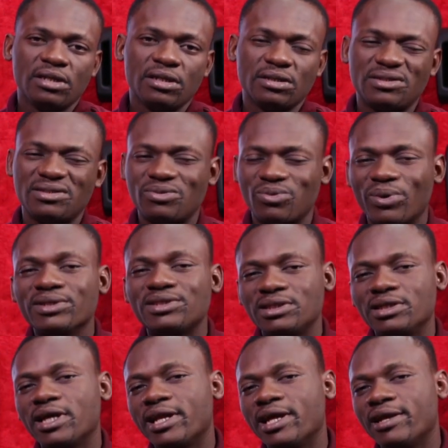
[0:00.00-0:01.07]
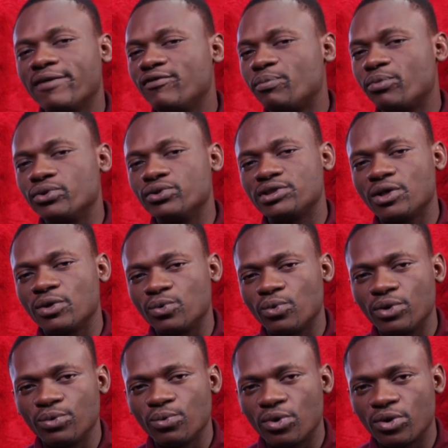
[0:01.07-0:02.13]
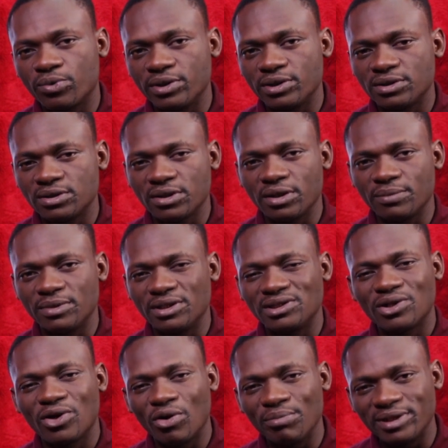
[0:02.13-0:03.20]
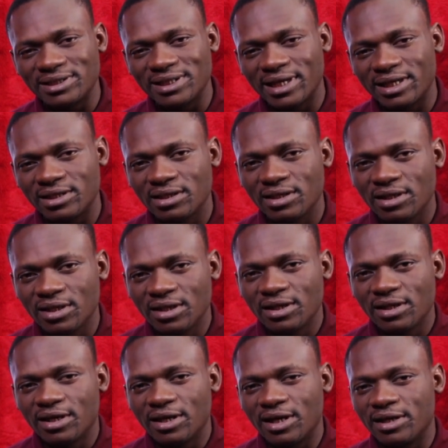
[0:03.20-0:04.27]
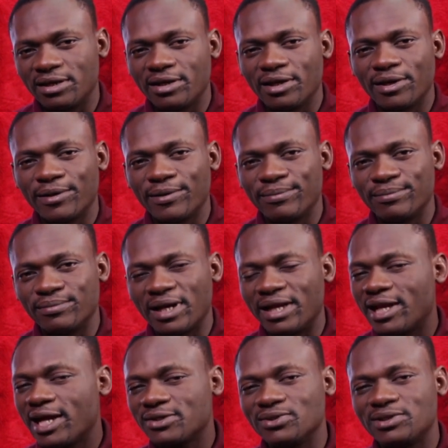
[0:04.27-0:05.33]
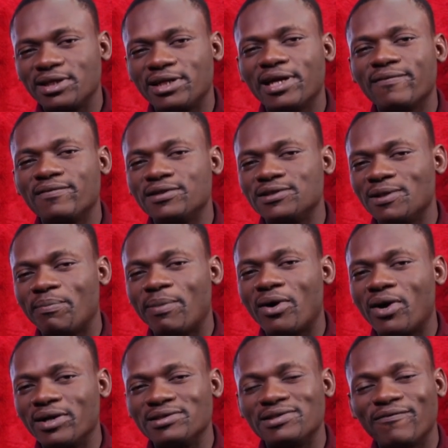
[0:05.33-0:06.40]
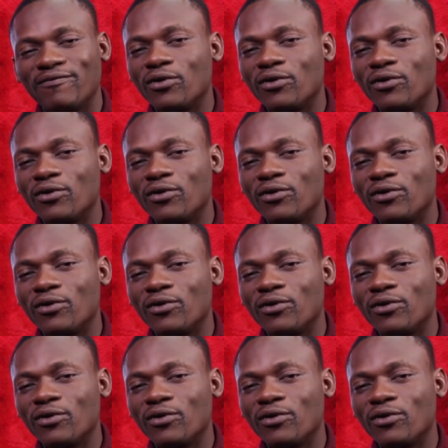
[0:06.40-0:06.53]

he's one singer that every producer would want to work with. Um, he's committed, and um, I like to say Kelvin is a power, is a